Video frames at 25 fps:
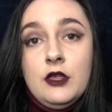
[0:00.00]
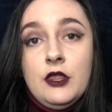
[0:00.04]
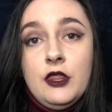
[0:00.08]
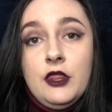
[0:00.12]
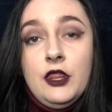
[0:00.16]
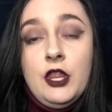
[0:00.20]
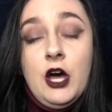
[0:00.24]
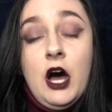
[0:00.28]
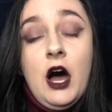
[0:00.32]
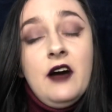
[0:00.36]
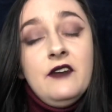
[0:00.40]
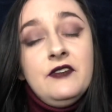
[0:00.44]

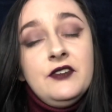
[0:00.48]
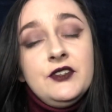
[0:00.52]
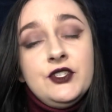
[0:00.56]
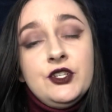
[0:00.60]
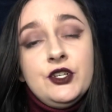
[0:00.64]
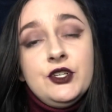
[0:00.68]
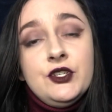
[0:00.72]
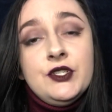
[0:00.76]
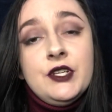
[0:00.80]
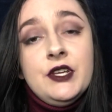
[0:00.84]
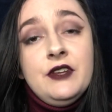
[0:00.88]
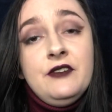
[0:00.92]
The
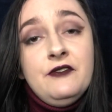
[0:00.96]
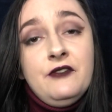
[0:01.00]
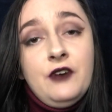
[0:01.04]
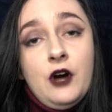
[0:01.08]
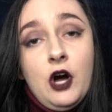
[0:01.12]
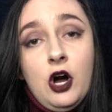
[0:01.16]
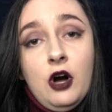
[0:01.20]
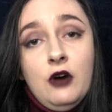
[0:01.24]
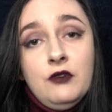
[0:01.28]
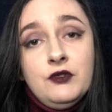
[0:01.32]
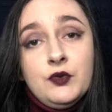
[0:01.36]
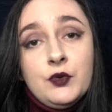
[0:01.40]
officers
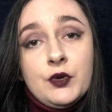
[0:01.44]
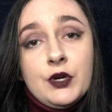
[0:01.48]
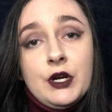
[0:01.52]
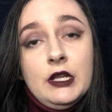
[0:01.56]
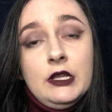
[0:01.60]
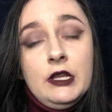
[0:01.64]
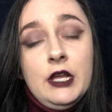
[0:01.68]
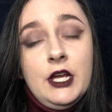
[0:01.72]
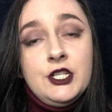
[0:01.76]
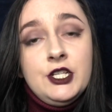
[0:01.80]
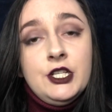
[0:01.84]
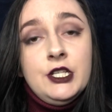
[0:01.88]
involved were
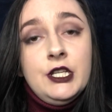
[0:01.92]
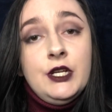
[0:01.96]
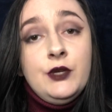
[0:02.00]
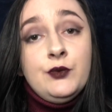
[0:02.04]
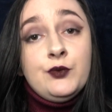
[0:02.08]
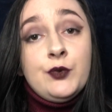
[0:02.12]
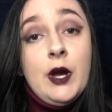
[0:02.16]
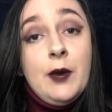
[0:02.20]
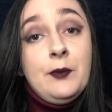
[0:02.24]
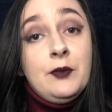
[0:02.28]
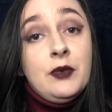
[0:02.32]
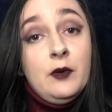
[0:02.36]
allegedly
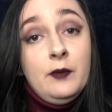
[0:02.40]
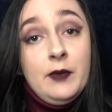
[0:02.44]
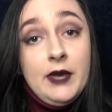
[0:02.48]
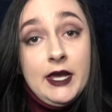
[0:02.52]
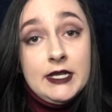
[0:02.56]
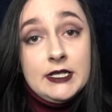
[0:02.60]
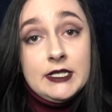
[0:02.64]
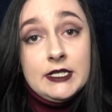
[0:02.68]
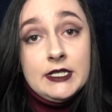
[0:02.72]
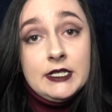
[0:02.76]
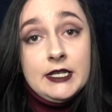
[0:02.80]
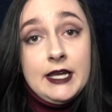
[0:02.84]

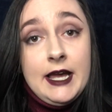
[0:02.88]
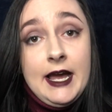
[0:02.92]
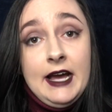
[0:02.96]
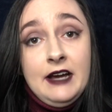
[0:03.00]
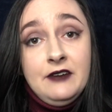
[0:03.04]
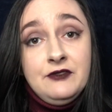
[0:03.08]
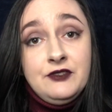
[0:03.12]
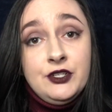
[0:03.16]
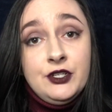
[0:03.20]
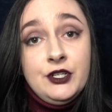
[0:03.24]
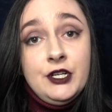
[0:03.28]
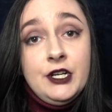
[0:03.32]
reprimanded
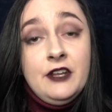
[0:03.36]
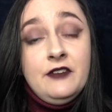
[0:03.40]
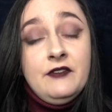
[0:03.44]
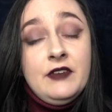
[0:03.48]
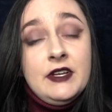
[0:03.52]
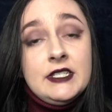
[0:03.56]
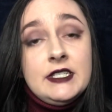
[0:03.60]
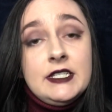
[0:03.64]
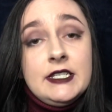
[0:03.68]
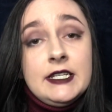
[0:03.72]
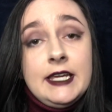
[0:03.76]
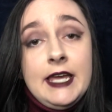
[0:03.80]
after an
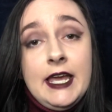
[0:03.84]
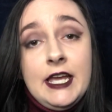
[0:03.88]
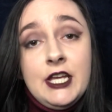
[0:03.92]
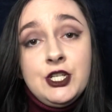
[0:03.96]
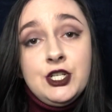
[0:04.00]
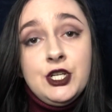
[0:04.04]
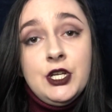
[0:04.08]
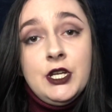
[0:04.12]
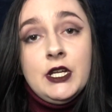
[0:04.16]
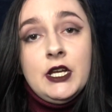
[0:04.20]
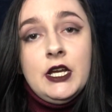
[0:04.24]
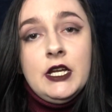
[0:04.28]

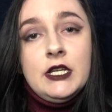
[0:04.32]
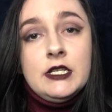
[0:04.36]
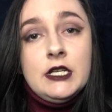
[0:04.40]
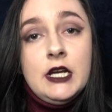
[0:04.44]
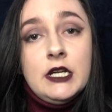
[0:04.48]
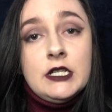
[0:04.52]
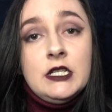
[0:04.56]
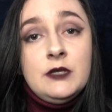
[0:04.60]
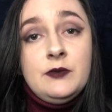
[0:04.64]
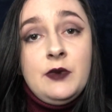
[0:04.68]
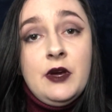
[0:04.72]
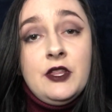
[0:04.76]
investigation
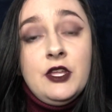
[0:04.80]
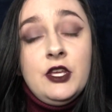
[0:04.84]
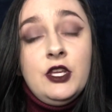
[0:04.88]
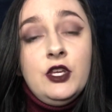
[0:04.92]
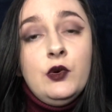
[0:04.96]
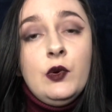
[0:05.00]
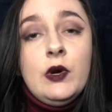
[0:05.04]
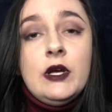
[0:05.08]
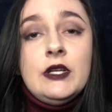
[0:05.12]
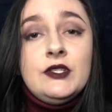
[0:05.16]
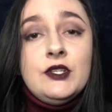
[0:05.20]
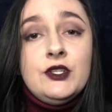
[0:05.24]
conducted by the
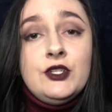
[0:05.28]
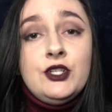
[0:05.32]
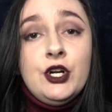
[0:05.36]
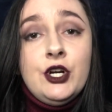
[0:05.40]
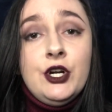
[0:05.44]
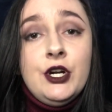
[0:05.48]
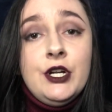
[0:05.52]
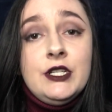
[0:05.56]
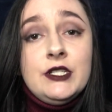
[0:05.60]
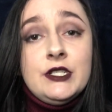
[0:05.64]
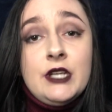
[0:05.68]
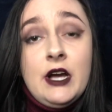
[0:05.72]
U.S.
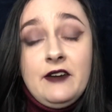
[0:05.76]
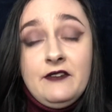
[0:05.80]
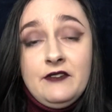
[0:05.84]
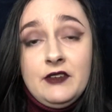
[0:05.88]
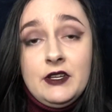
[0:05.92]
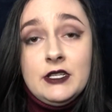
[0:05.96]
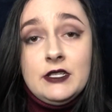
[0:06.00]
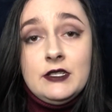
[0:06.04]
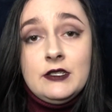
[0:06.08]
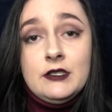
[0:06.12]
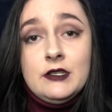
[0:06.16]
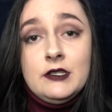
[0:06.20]
Attorney's
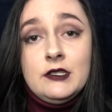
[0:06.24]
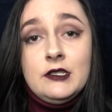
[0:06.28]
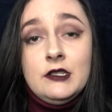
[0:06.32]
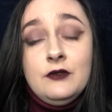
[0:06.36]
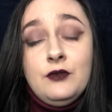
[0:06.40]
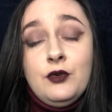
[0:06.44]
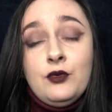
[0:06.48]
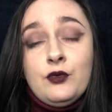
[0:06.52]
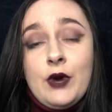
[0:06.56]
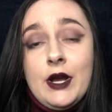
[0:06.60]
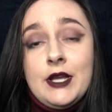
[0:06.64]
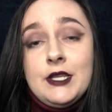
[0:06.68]
Office
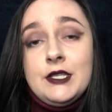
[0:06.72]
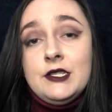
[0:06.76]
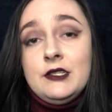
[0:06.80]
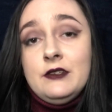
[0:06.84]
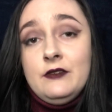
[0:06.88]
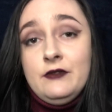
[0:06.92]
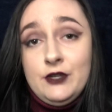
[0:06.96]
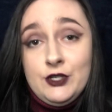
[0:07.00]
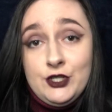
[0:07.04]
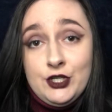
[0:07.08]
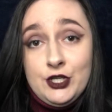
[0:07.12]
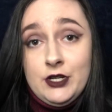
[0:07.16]
Civil Rights
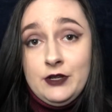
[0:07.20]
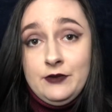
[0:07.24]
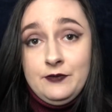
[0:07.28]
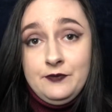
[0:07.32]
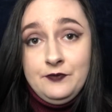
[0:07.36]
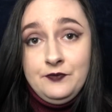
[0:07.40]
Division.